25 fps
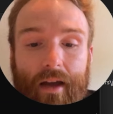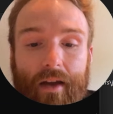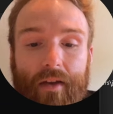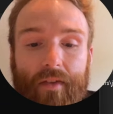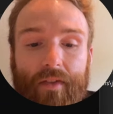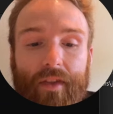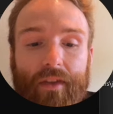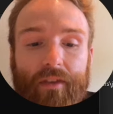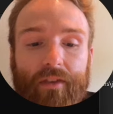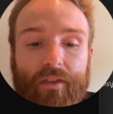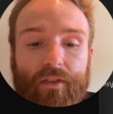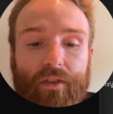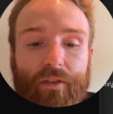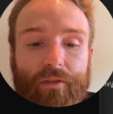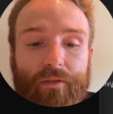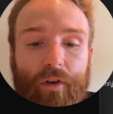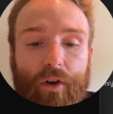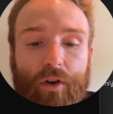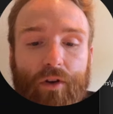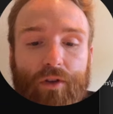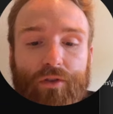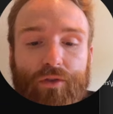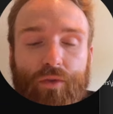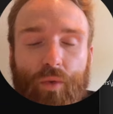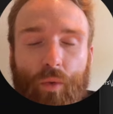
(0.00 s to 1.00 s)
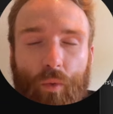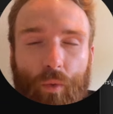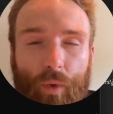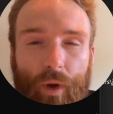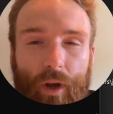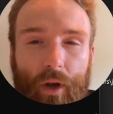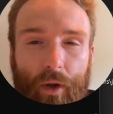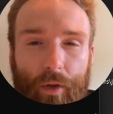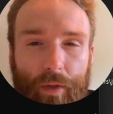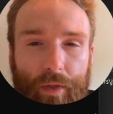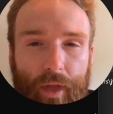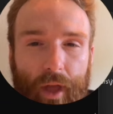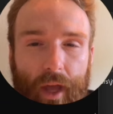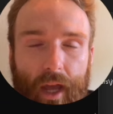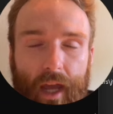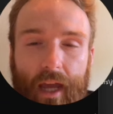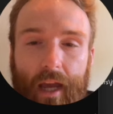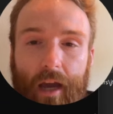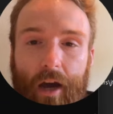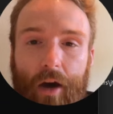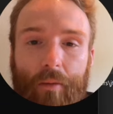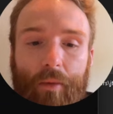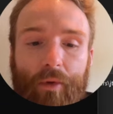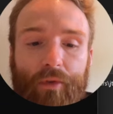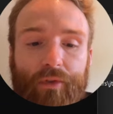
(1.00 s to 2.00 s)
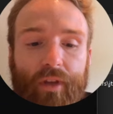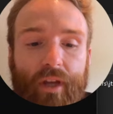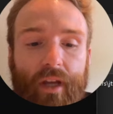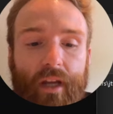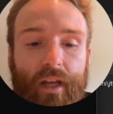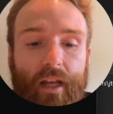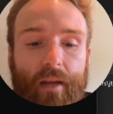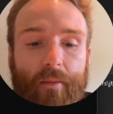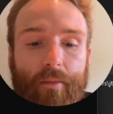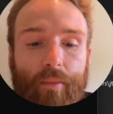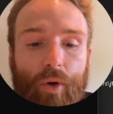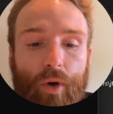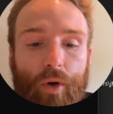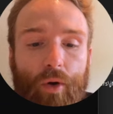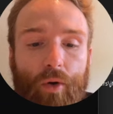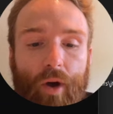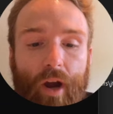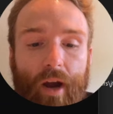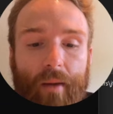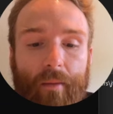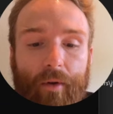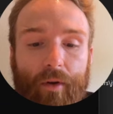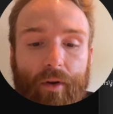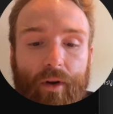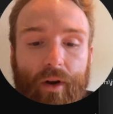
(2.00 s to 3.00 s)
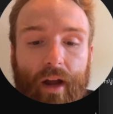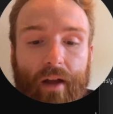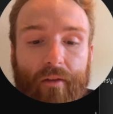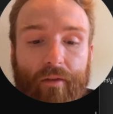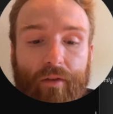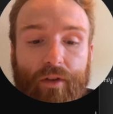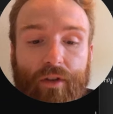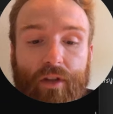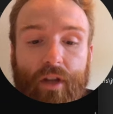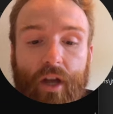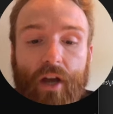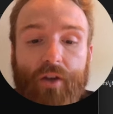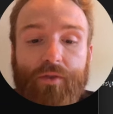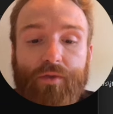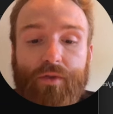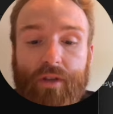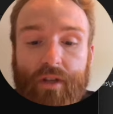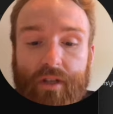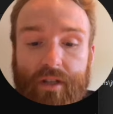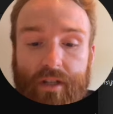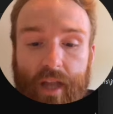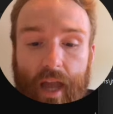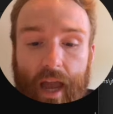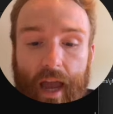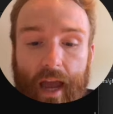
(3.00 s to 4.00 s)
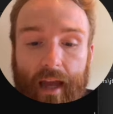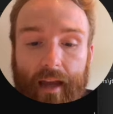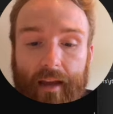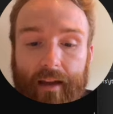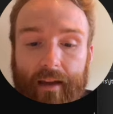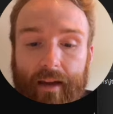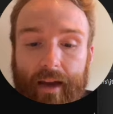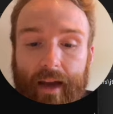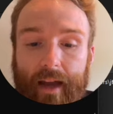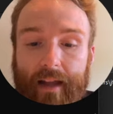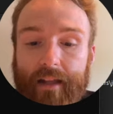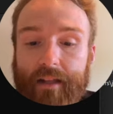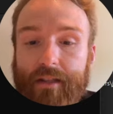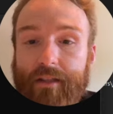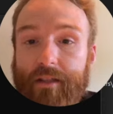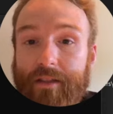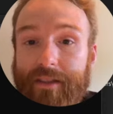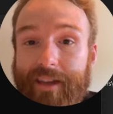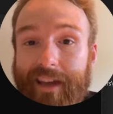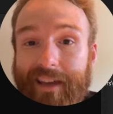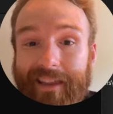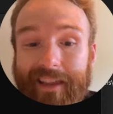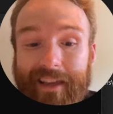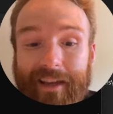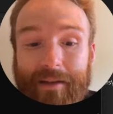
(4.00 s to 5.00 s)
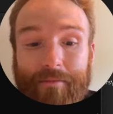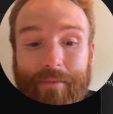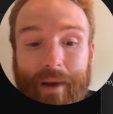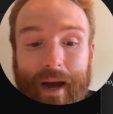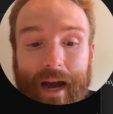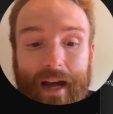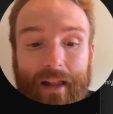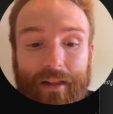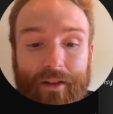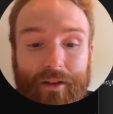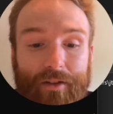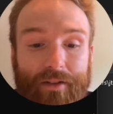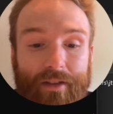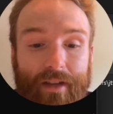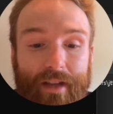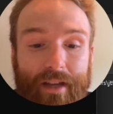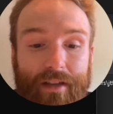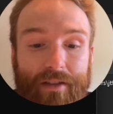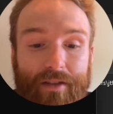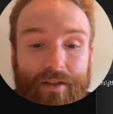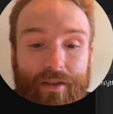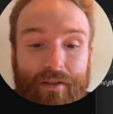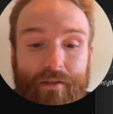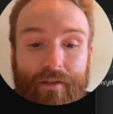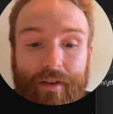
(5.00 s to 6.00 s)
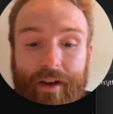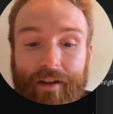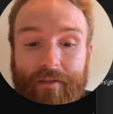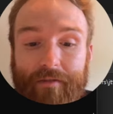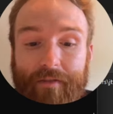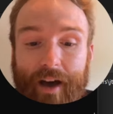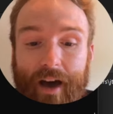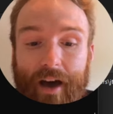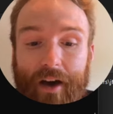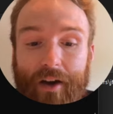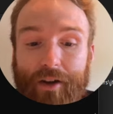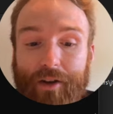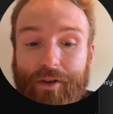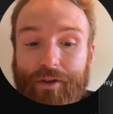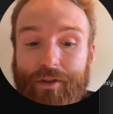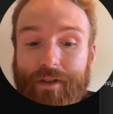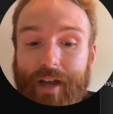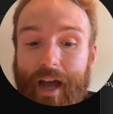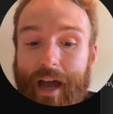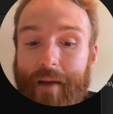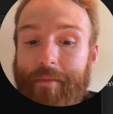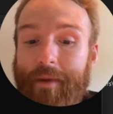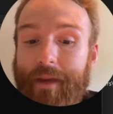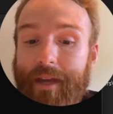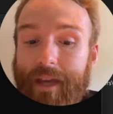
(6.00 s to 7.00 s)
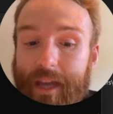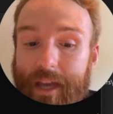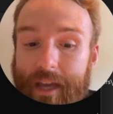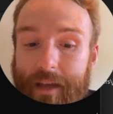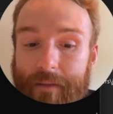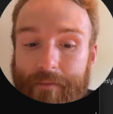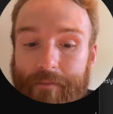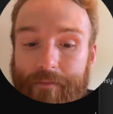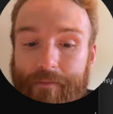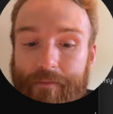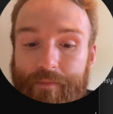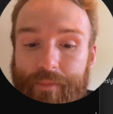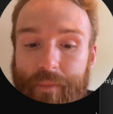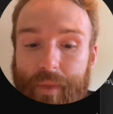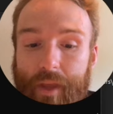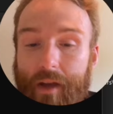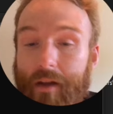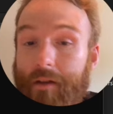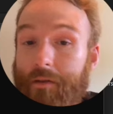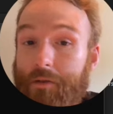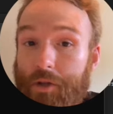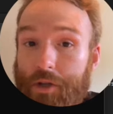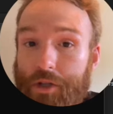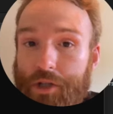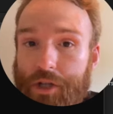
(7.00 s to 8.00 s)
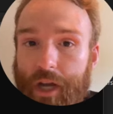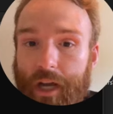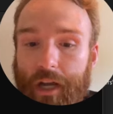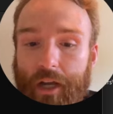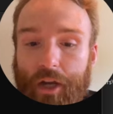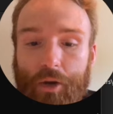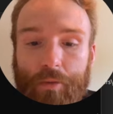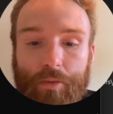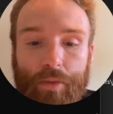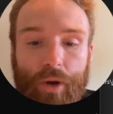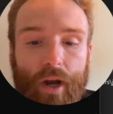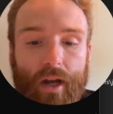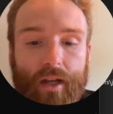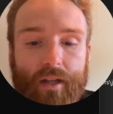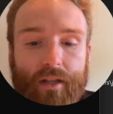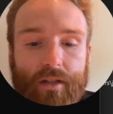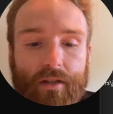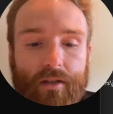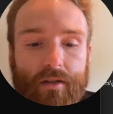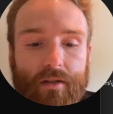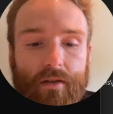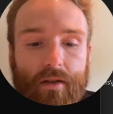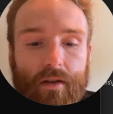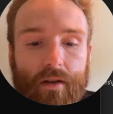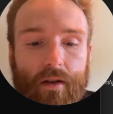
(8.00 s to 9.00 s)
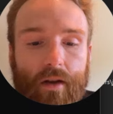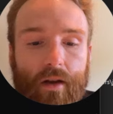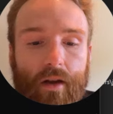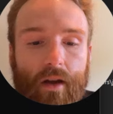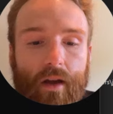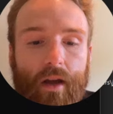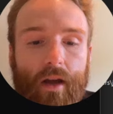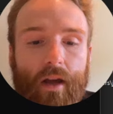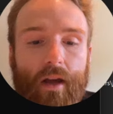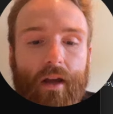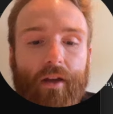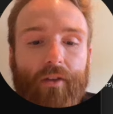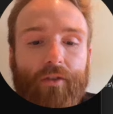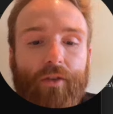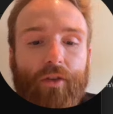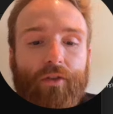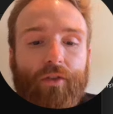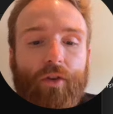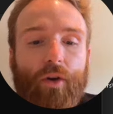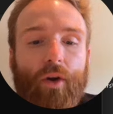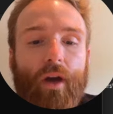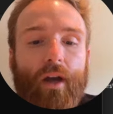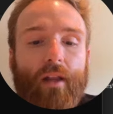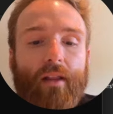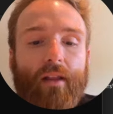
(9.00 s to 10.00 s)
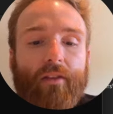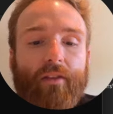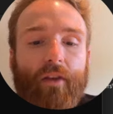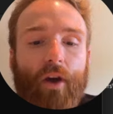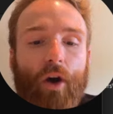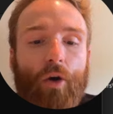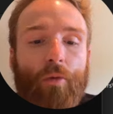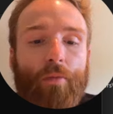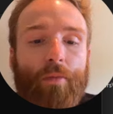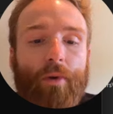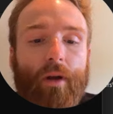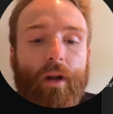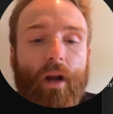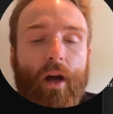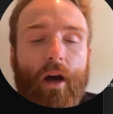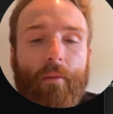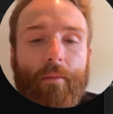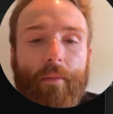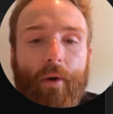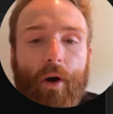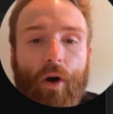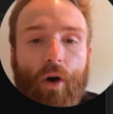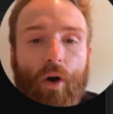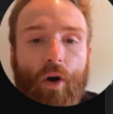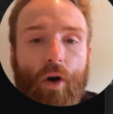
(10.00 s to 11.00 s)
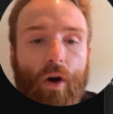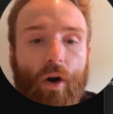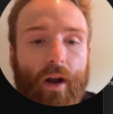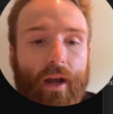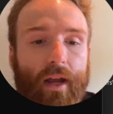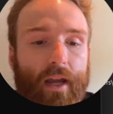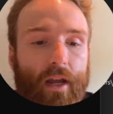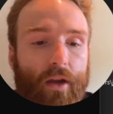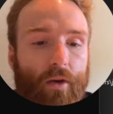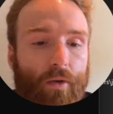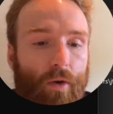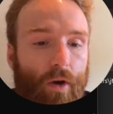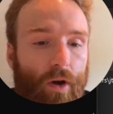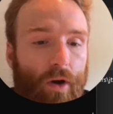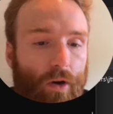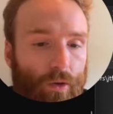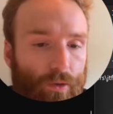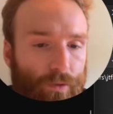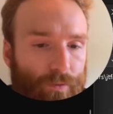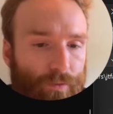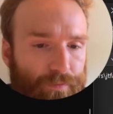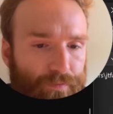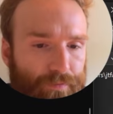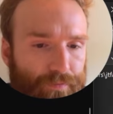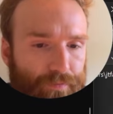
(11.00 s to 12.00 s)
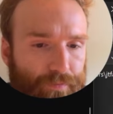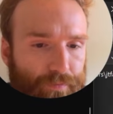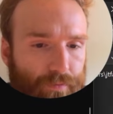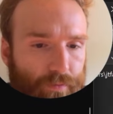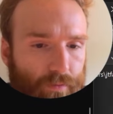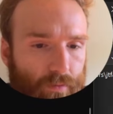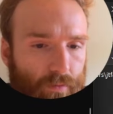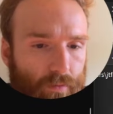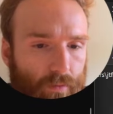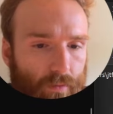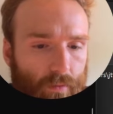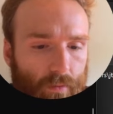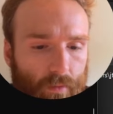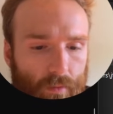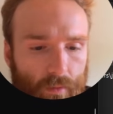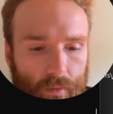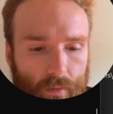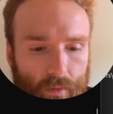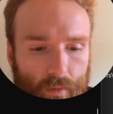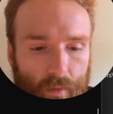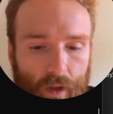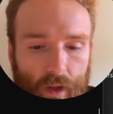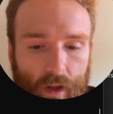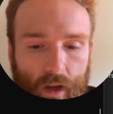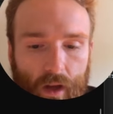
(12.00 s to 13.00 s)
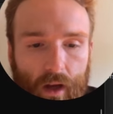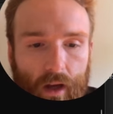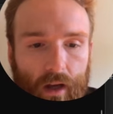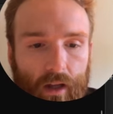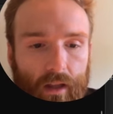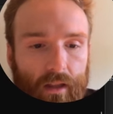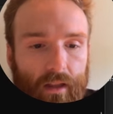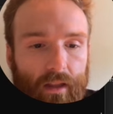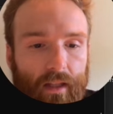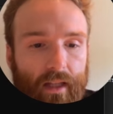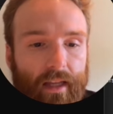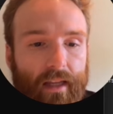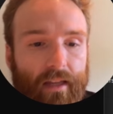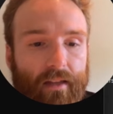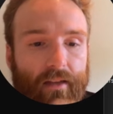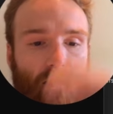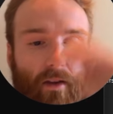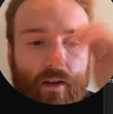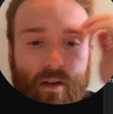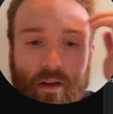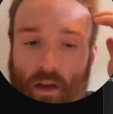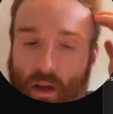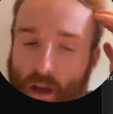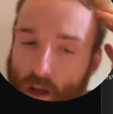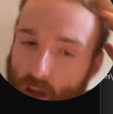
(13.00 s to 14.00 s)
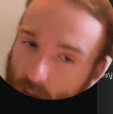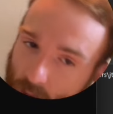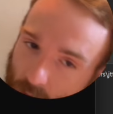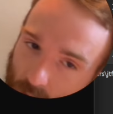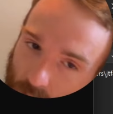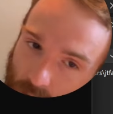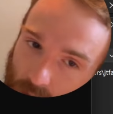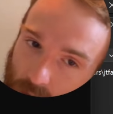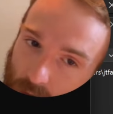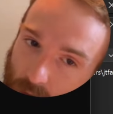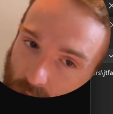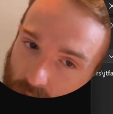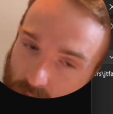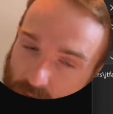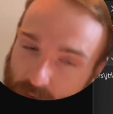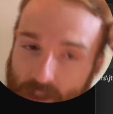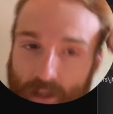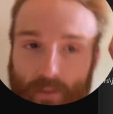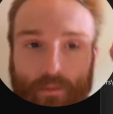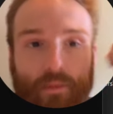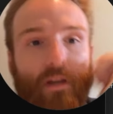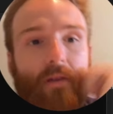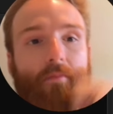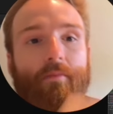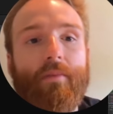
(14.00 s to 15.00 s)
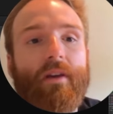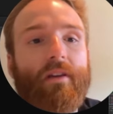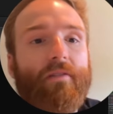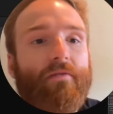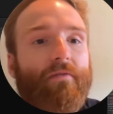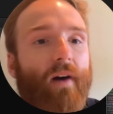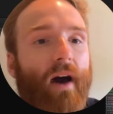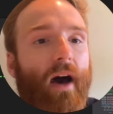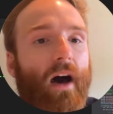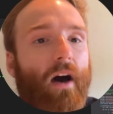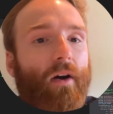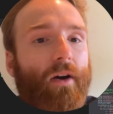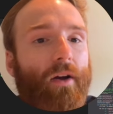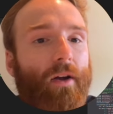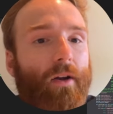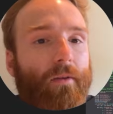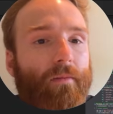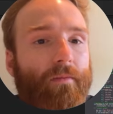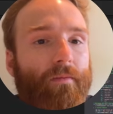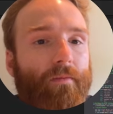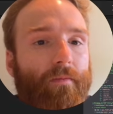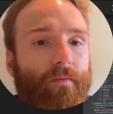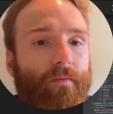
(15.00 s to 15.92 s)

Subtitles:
This is the first real thing almost any programmer ever does with a stack. And it's the thing the compiler did to the very file you're typing in to check your braces. So let's go ahead and let's open up our hero lint.cpp file here.